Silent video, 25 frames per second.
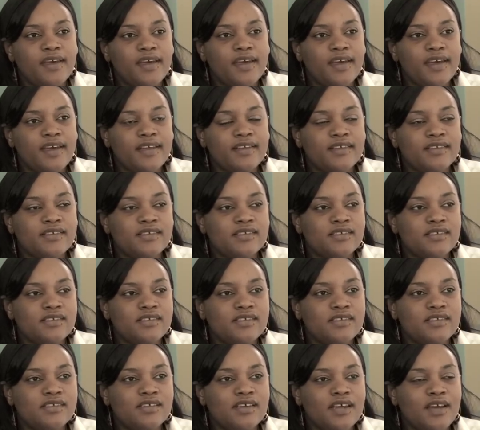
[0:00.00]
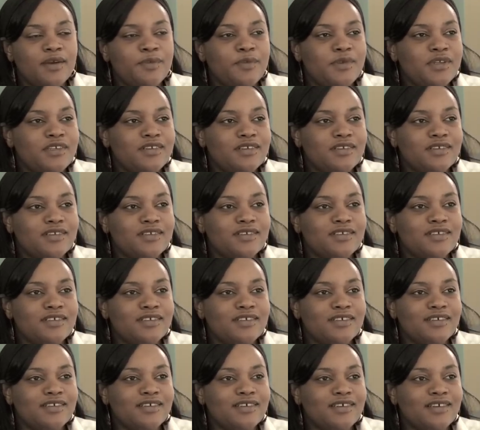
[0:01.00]
And I mean,
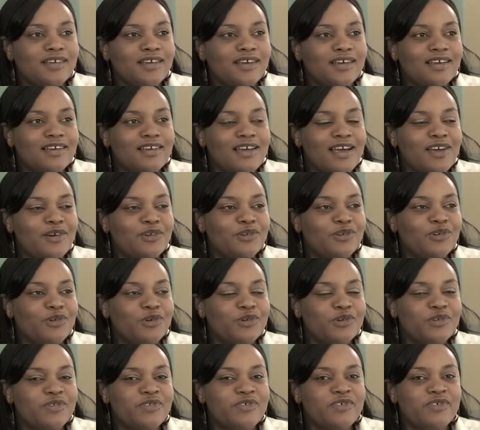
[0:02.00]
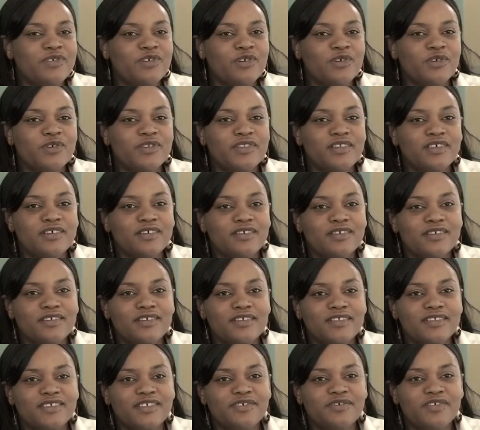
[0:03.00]
I could go through all the
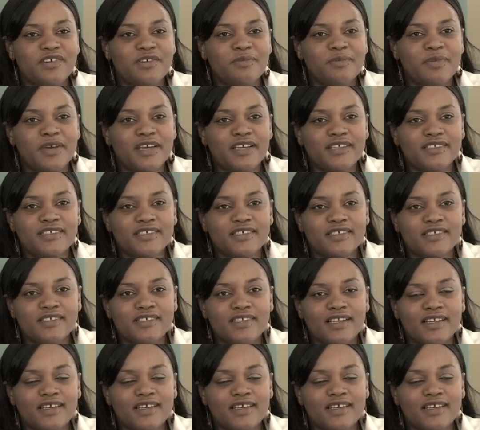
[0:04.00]
different majors,